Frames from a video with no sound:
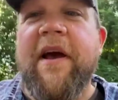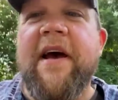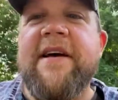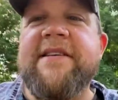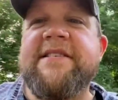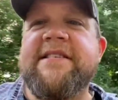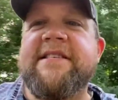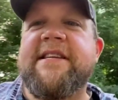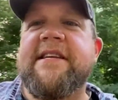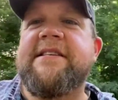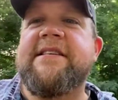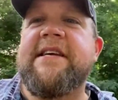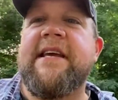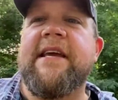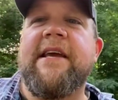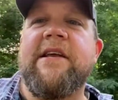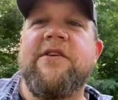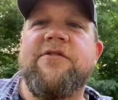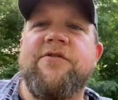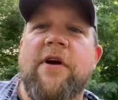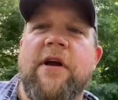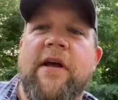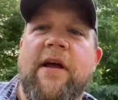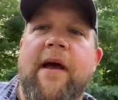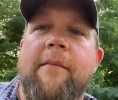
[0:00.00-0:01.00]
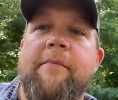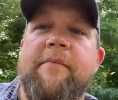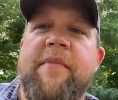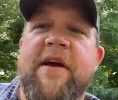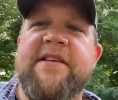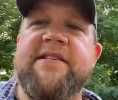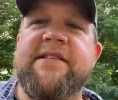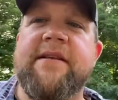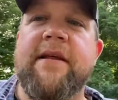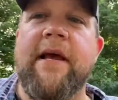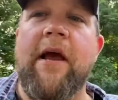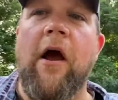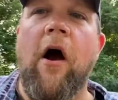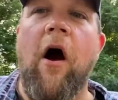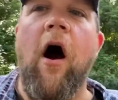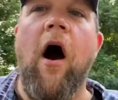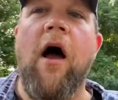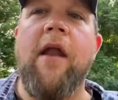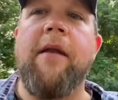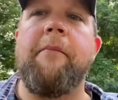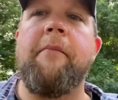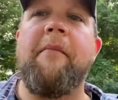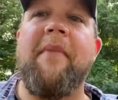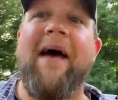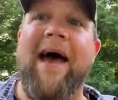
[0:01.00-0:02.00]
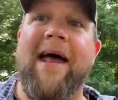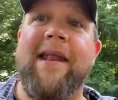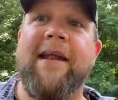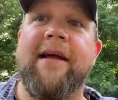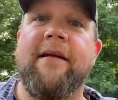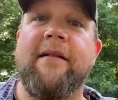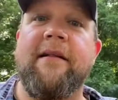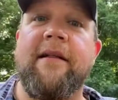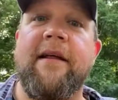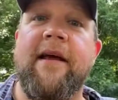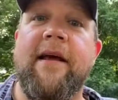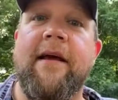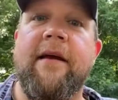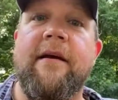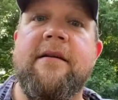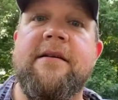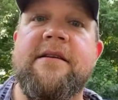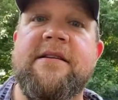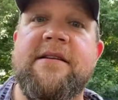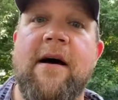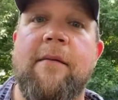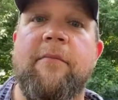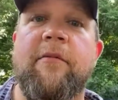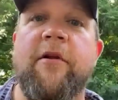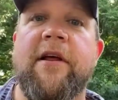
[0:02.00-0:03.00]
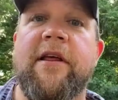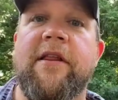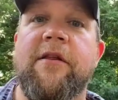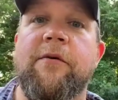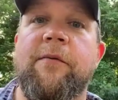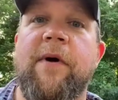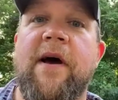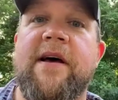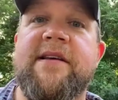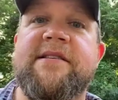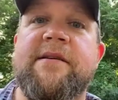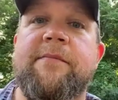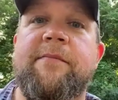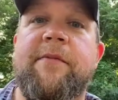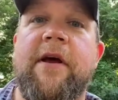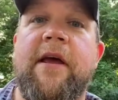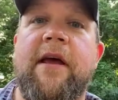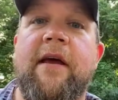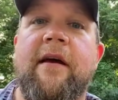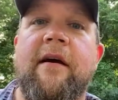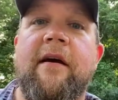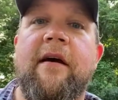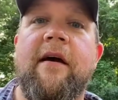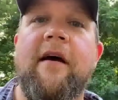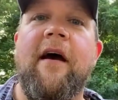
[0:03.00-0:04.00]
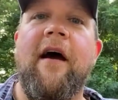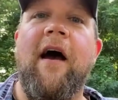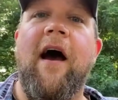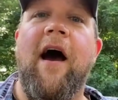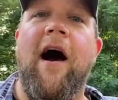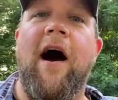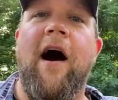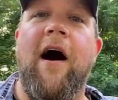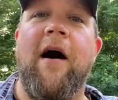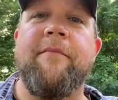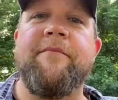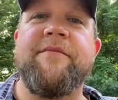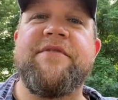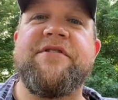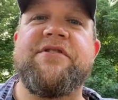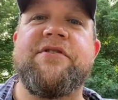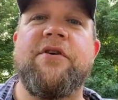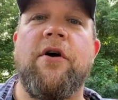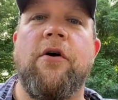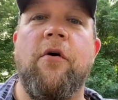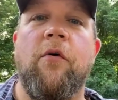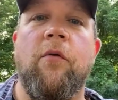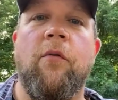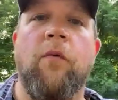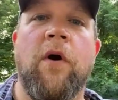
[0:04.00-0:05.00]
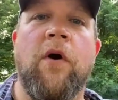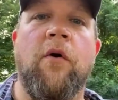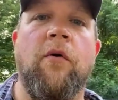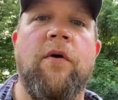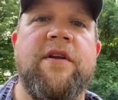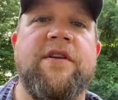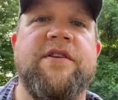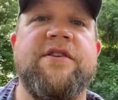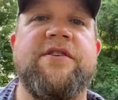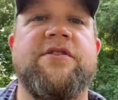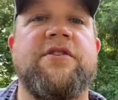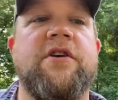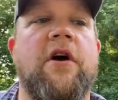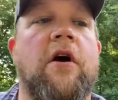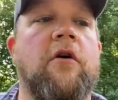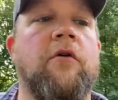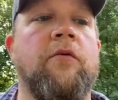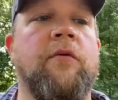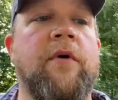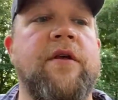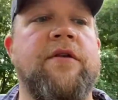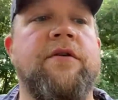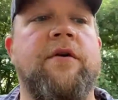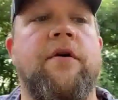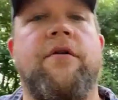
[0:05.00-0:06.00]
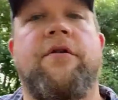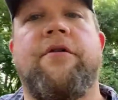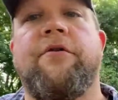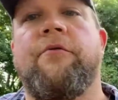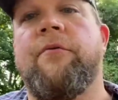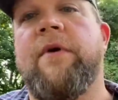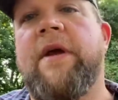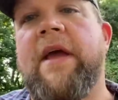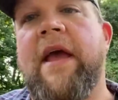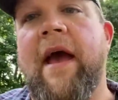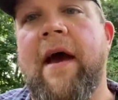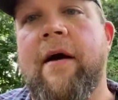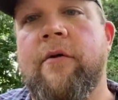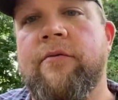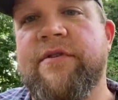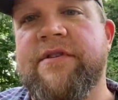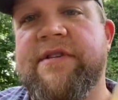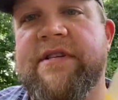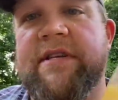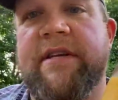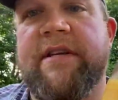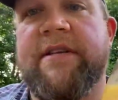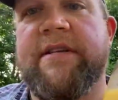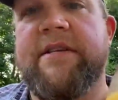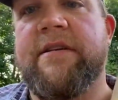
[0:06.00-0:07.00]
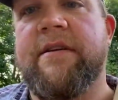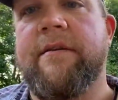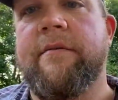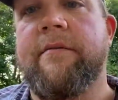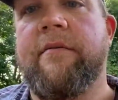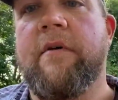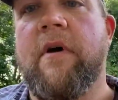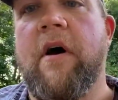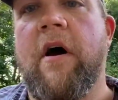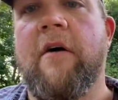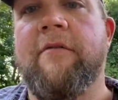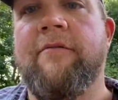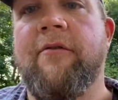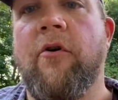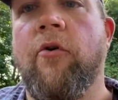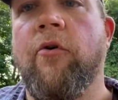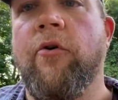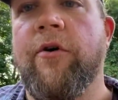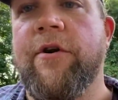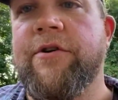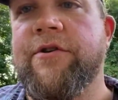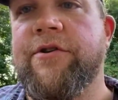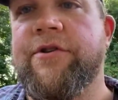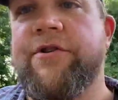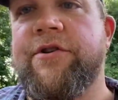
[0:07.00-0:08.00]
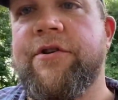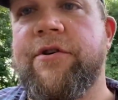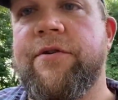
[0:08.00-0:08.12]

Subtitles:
Because it's a tiki drink, I'm basically automatically doubling the recipe. So we're going to start with 3 ounces of orange